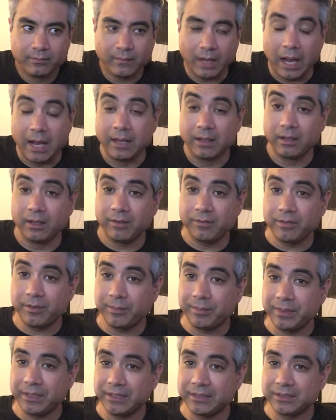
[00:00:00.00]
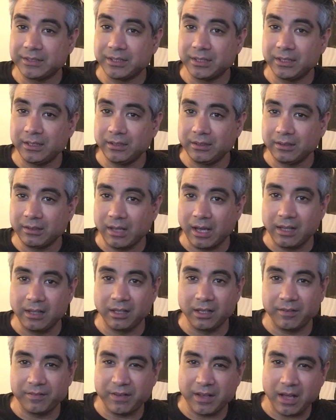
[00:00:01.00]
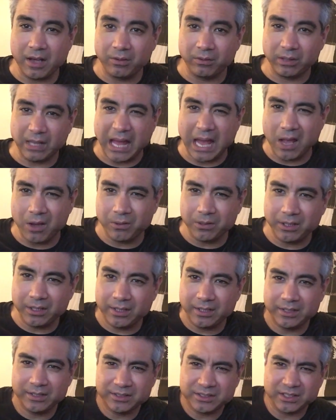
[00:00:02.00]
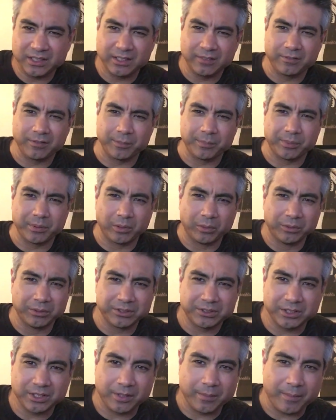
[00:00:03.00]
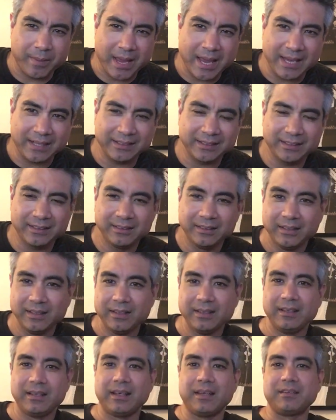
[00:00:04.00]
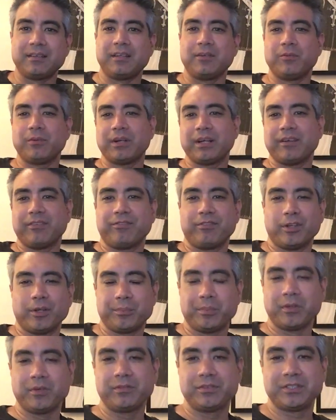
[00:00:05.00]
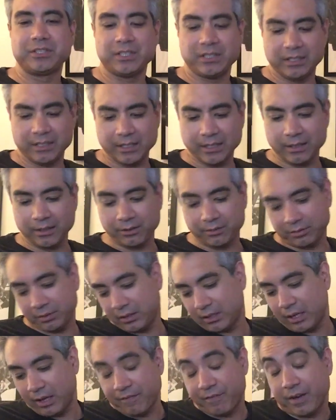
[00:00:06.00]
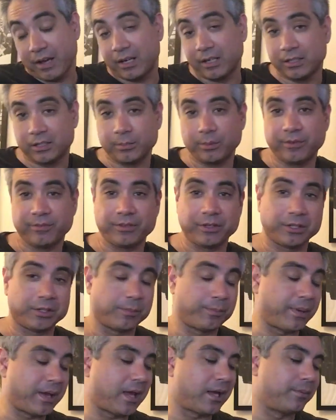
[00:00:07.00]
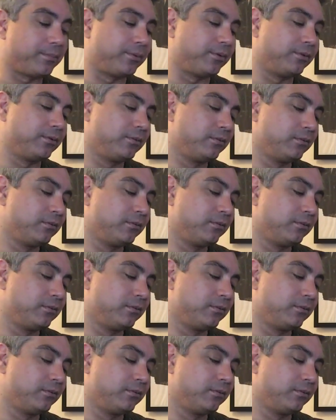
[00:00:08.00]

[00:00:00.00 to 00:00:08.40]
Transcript: I love the Big T. I love how loud it is. I love the boldness of the magnet. And then when I flip over to the N3, I find it to be very compatible.